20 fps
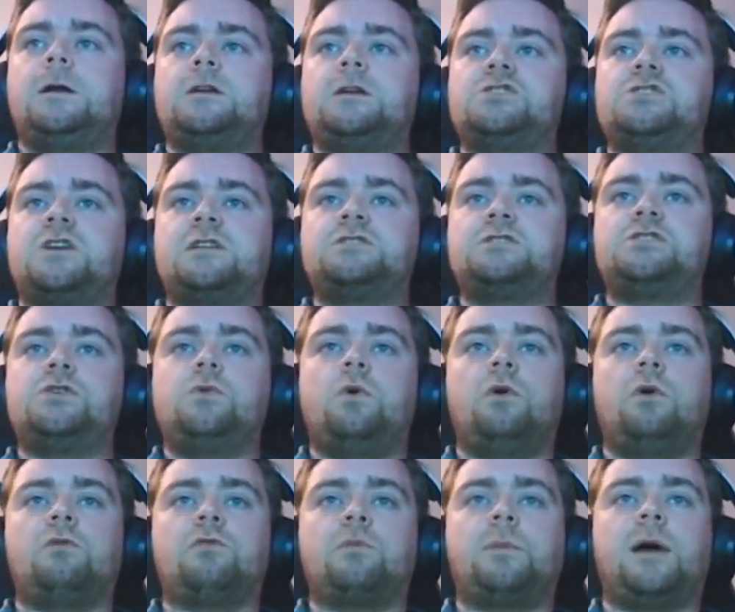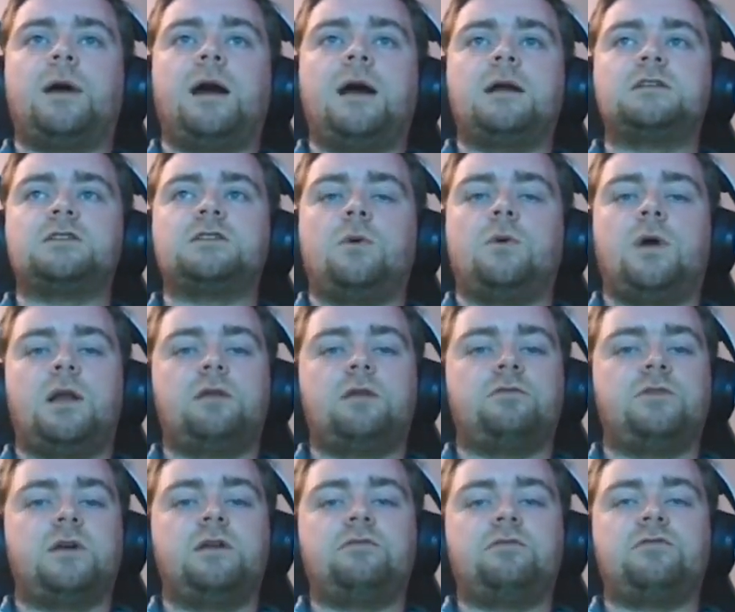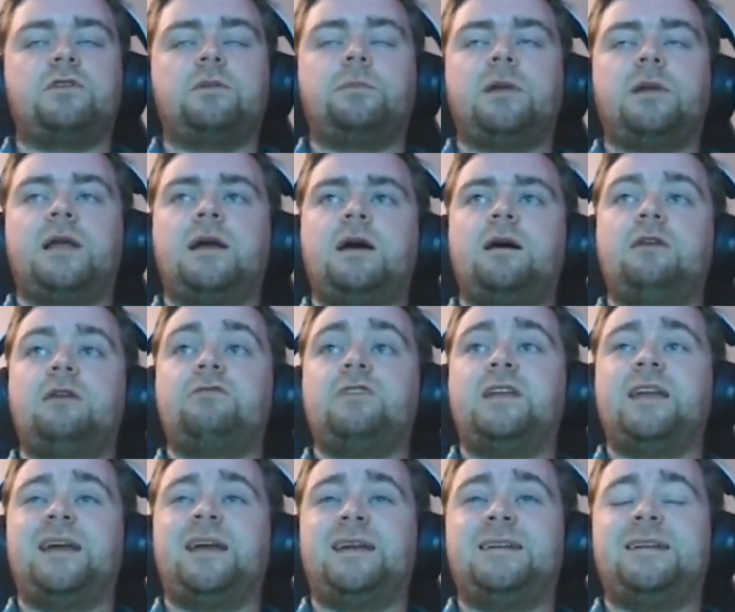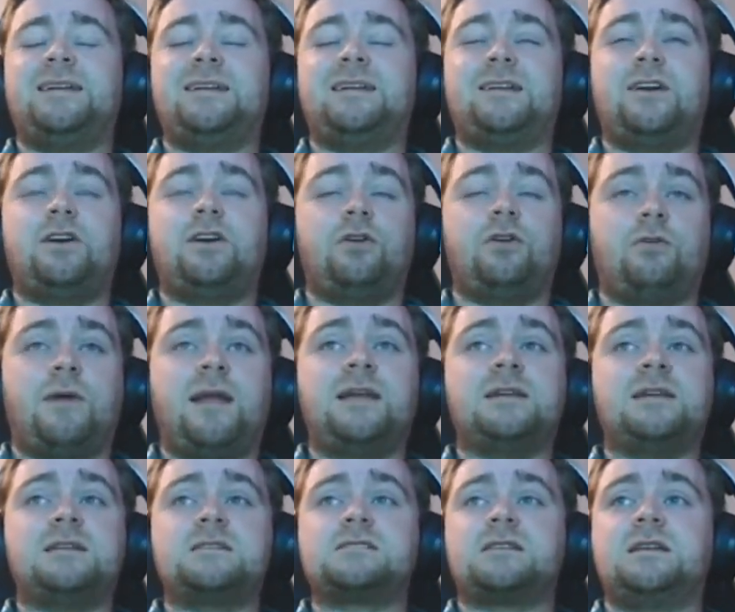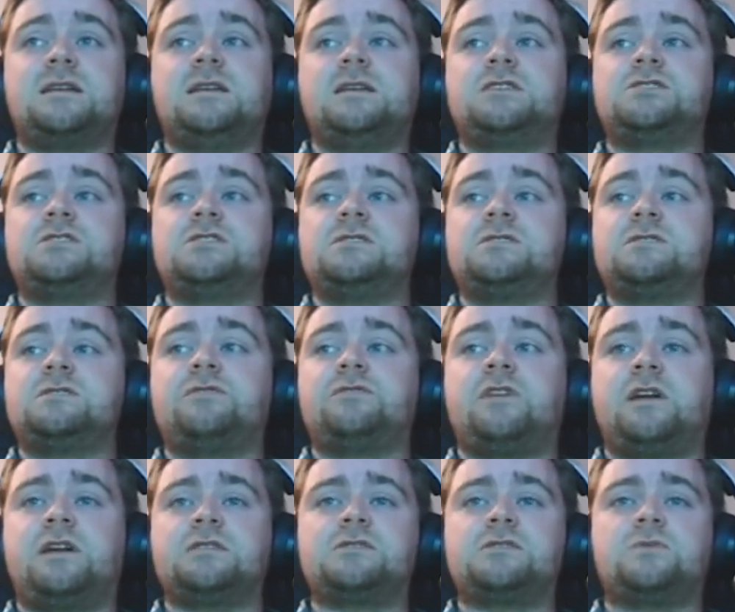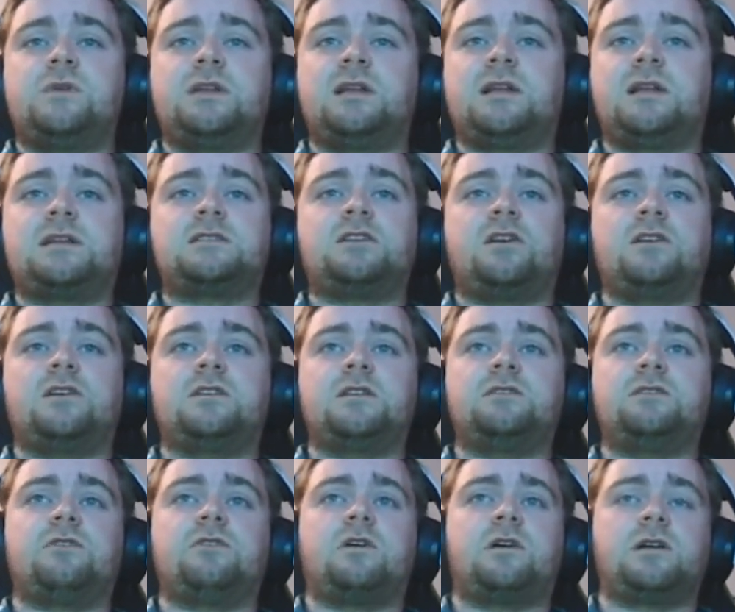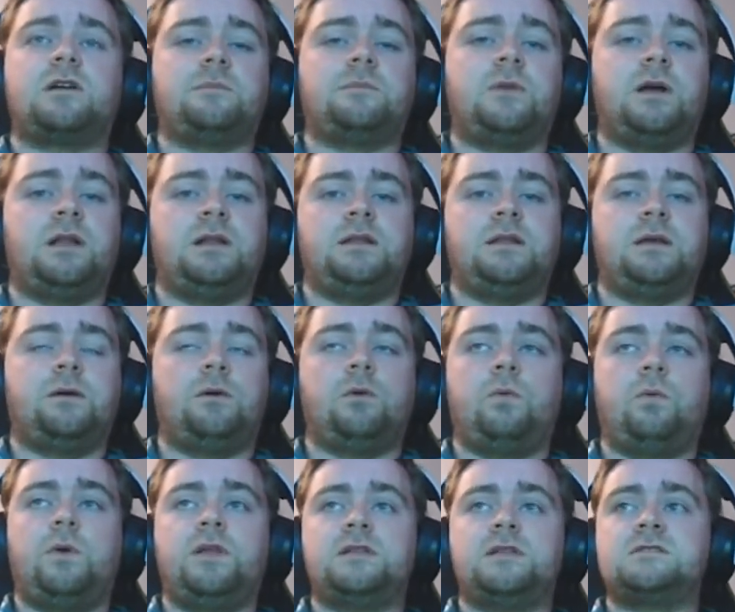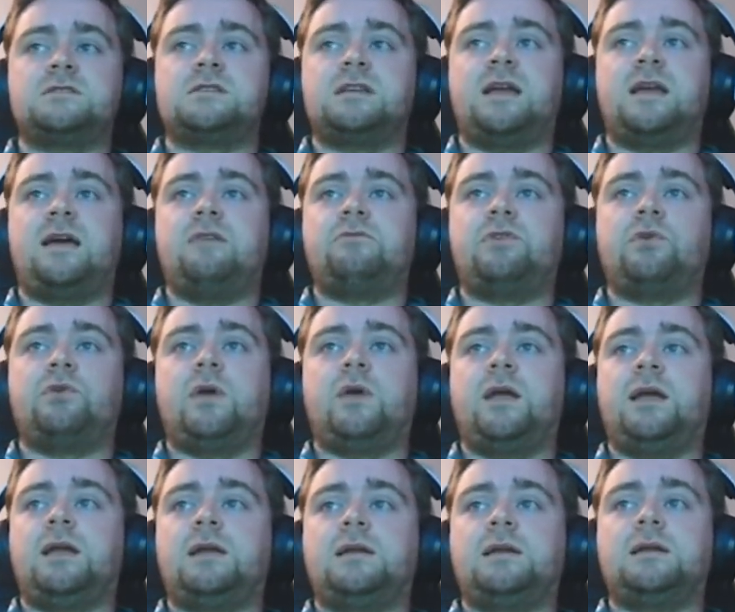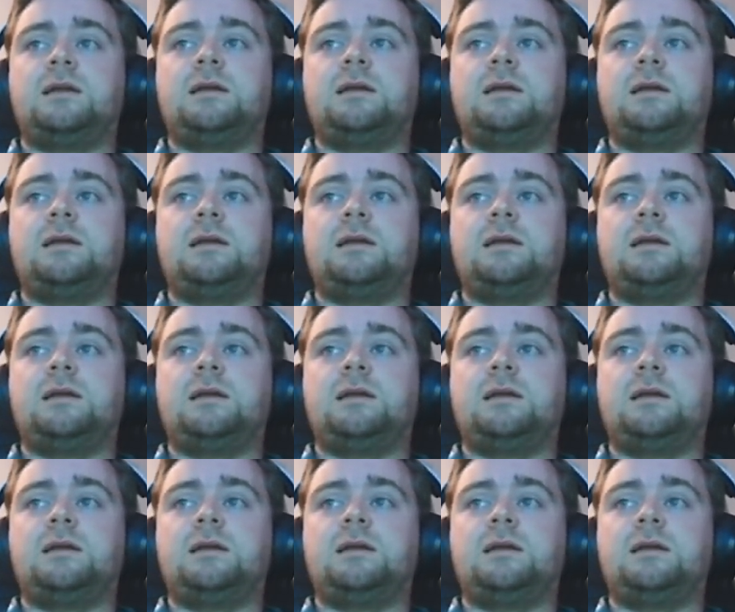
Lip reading: Shot 2 over par to qualify for the playoff, and then in horrendous conditions. In fairness, we had like 30-40 mile an hour winds and heavy rain, and